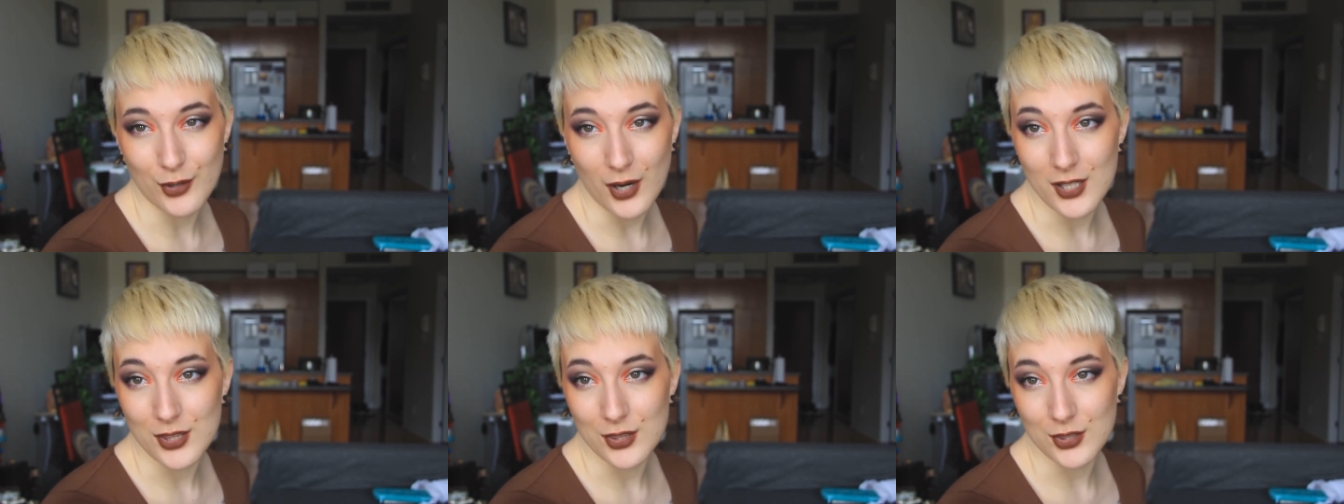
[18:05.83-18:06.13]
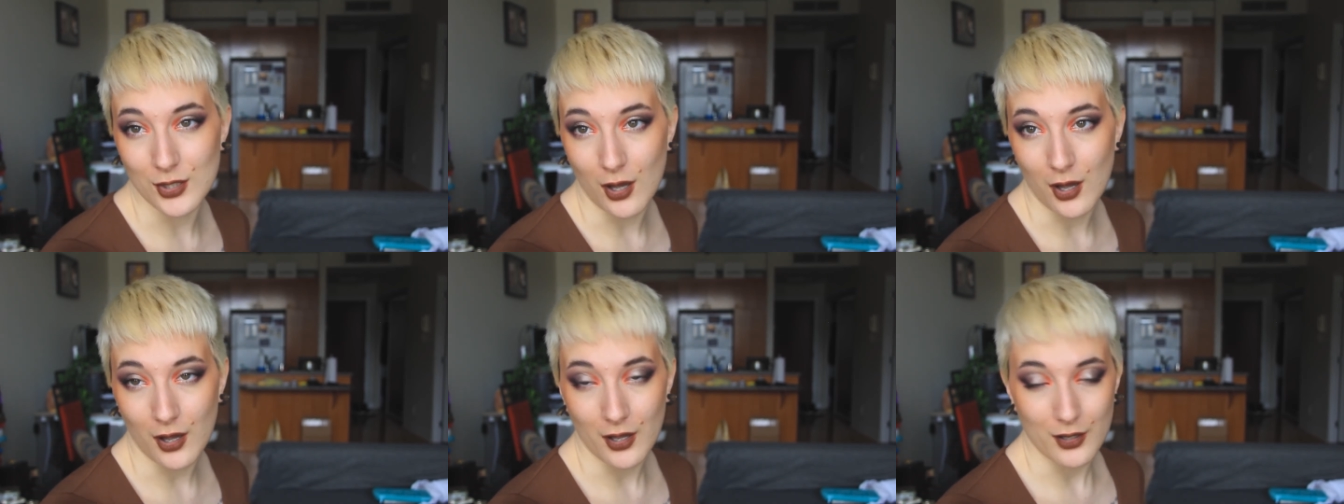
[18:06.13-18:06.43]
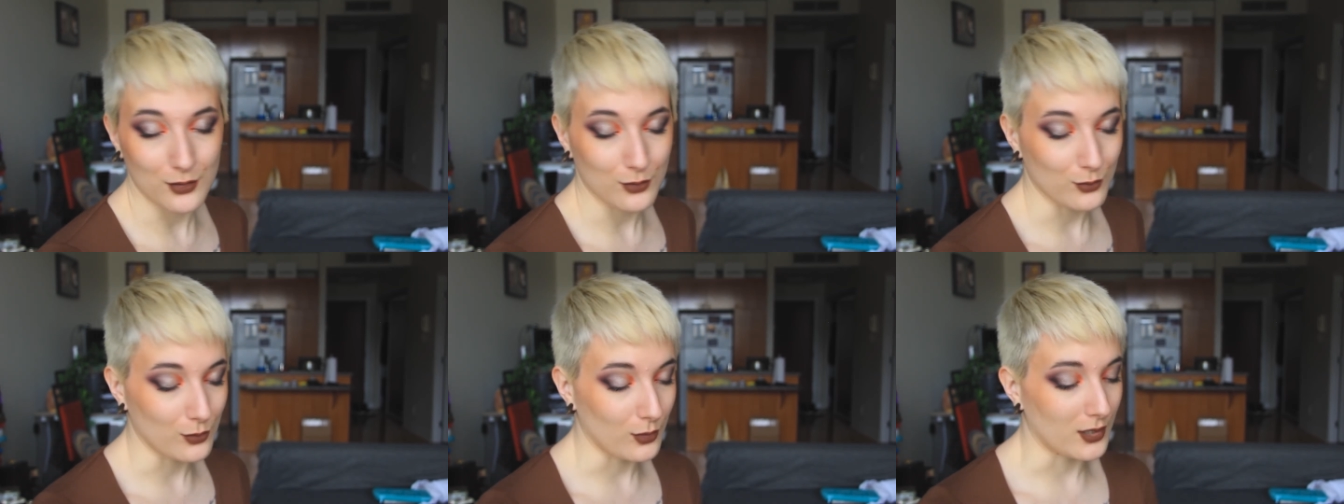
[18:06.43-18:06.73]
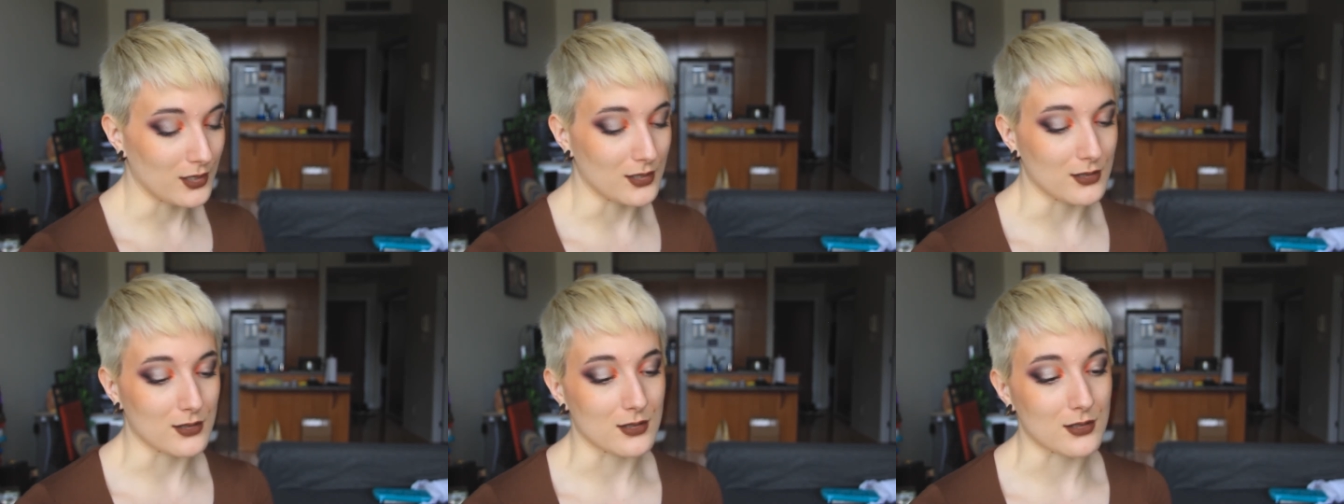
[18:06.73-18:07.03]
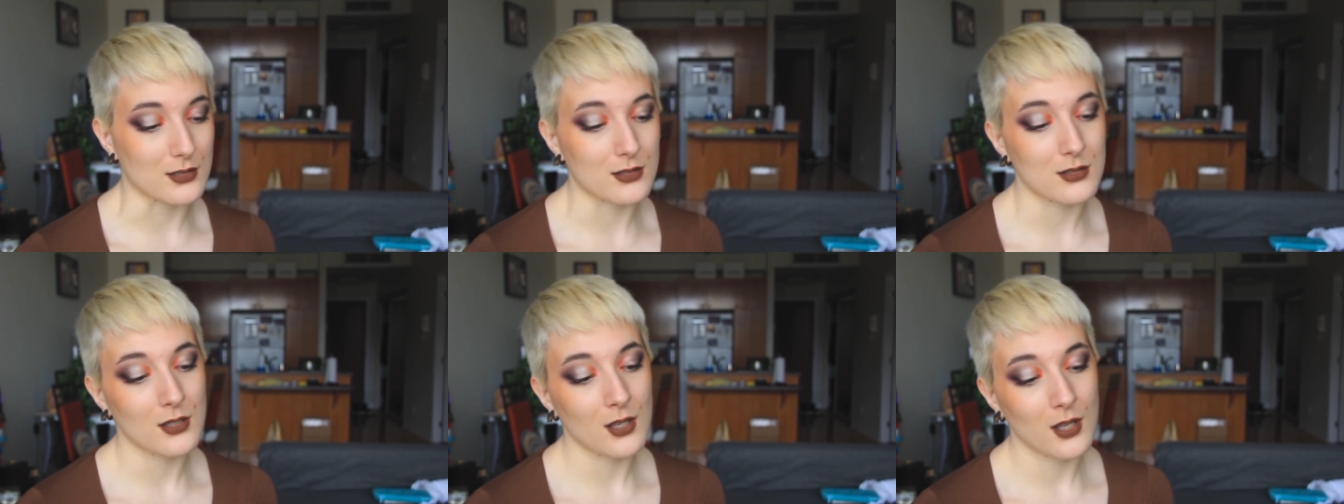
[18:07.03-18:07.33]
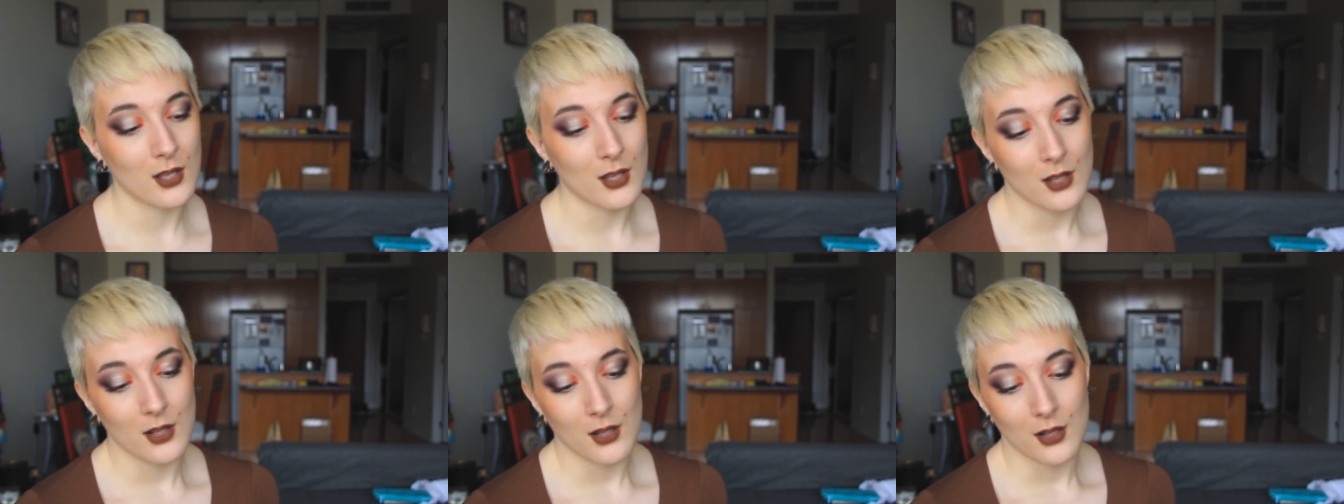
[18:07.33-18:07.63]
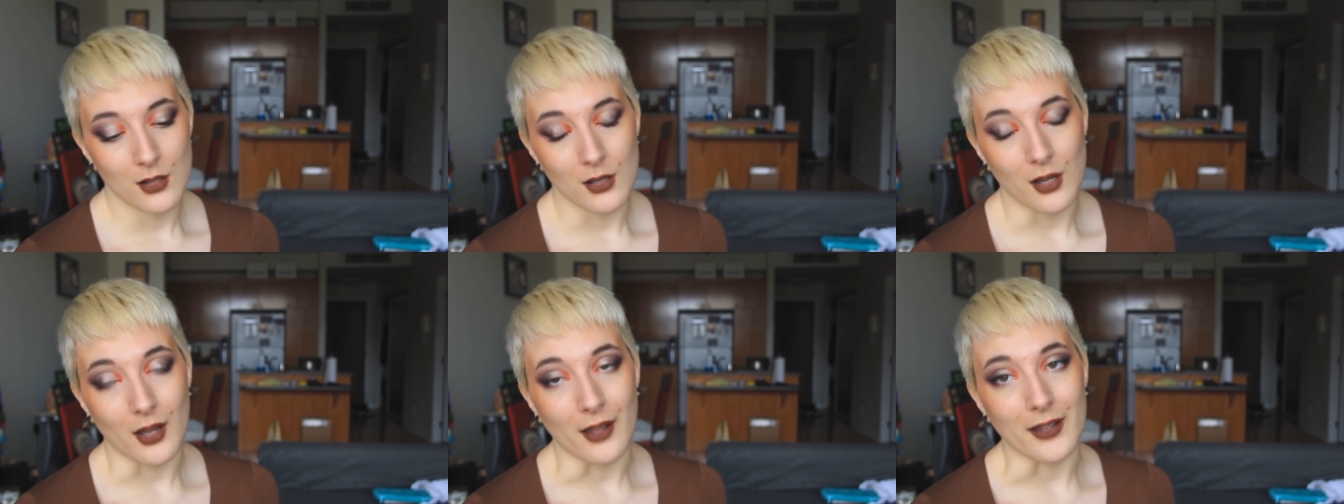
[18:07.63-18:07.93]
I thought was
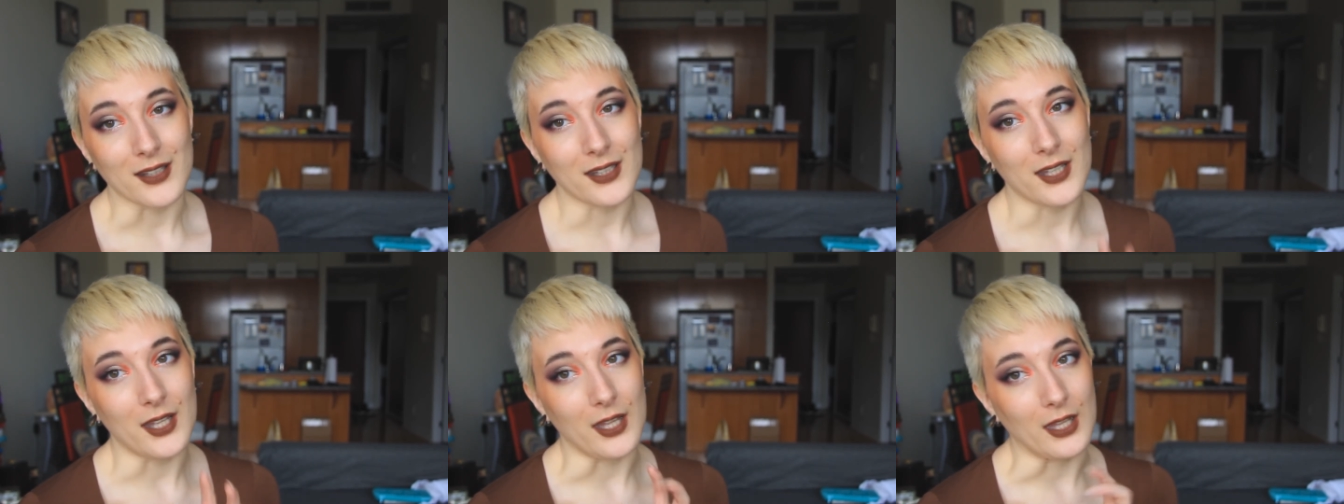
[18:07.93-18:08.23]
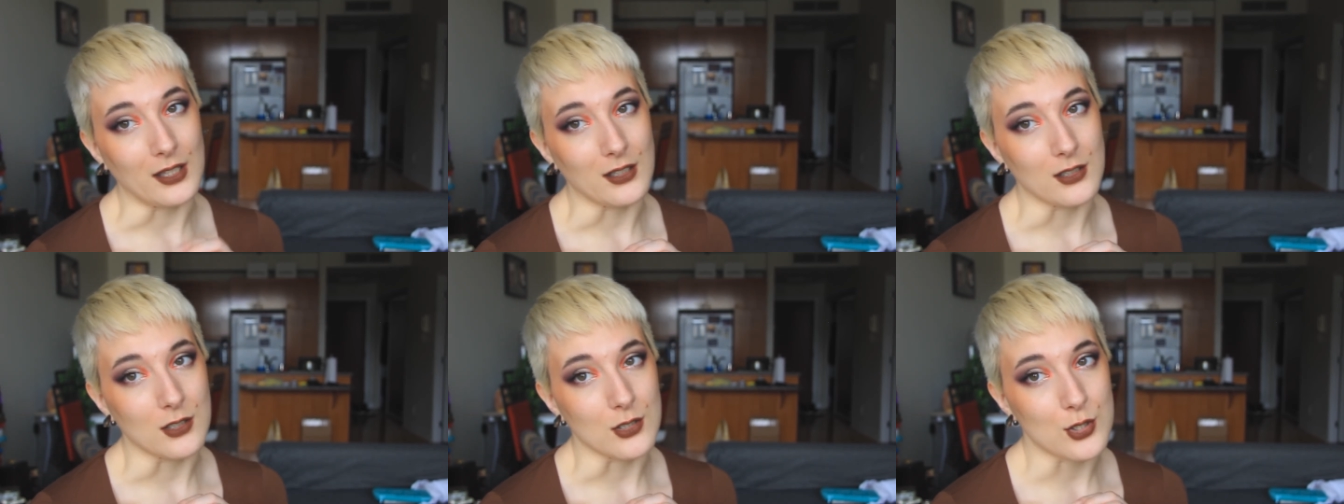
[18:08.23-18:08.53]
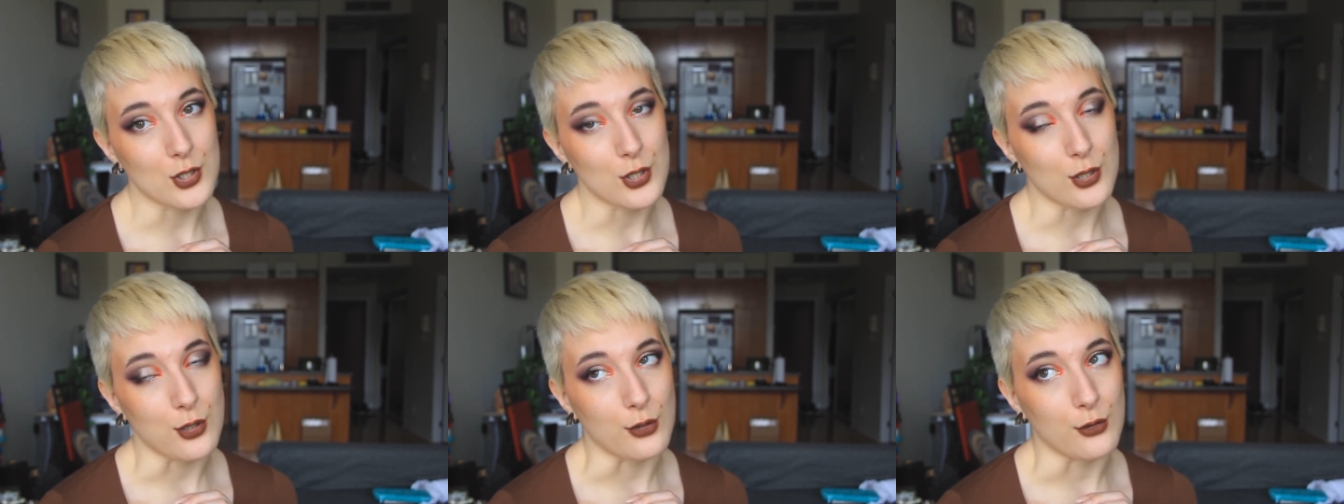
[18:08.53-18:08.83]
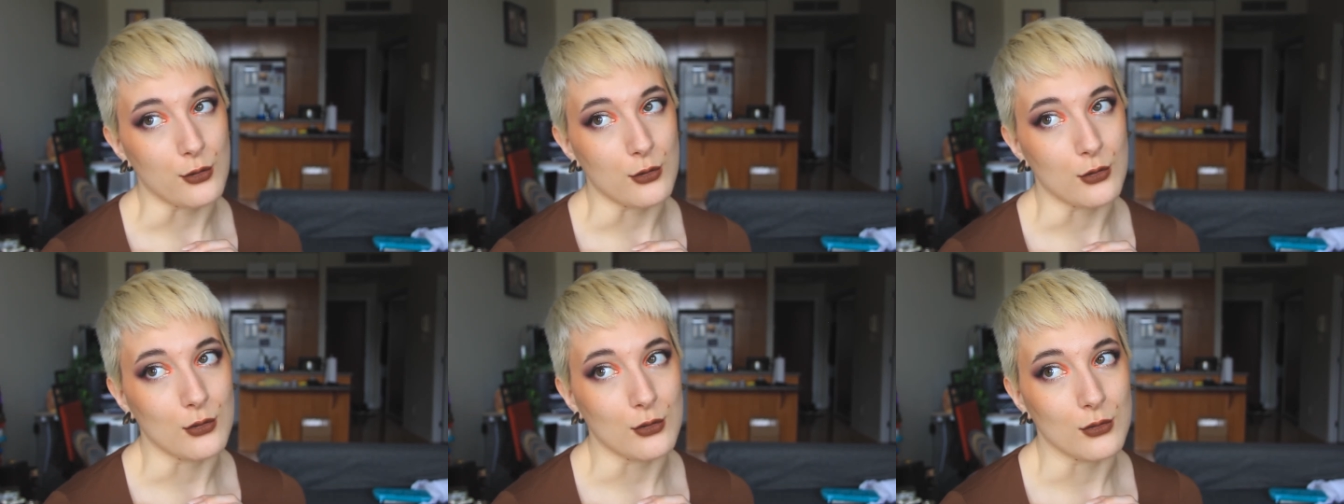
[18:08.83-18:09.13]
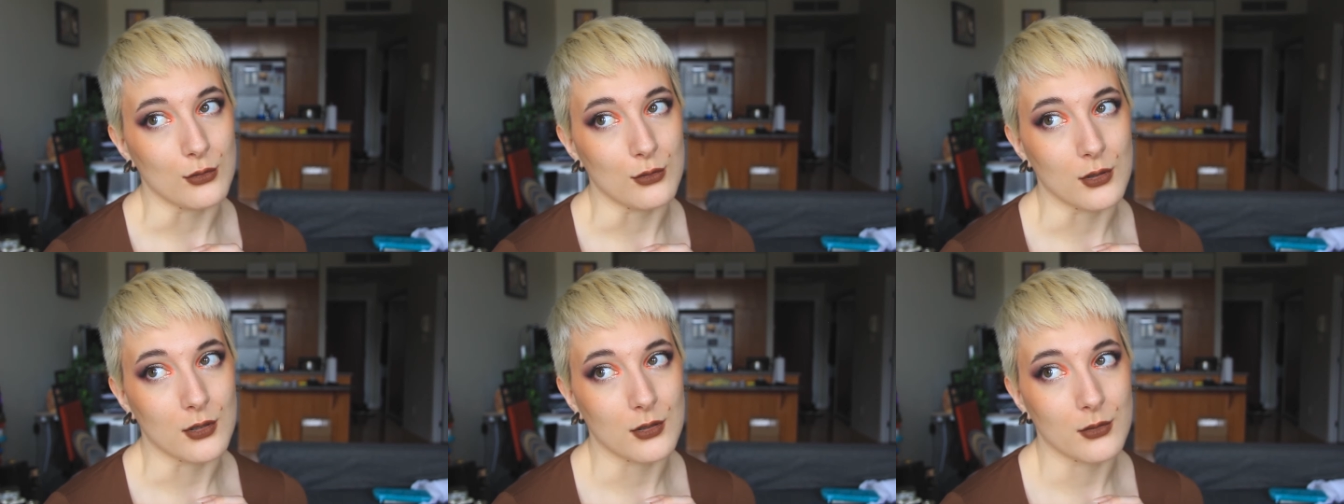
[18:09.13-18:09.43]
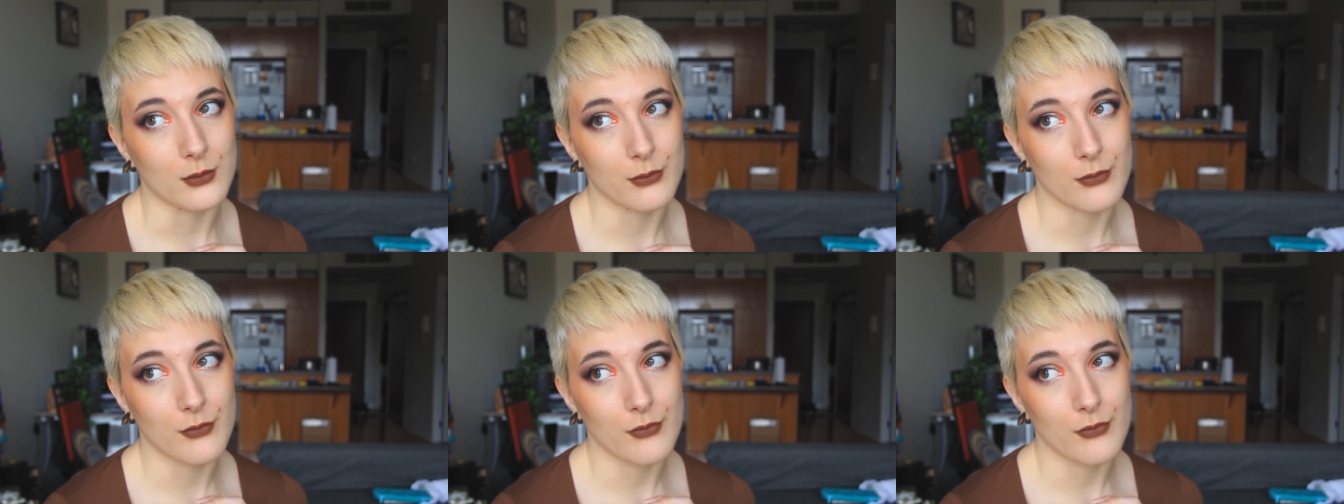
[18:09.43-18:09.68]
akin to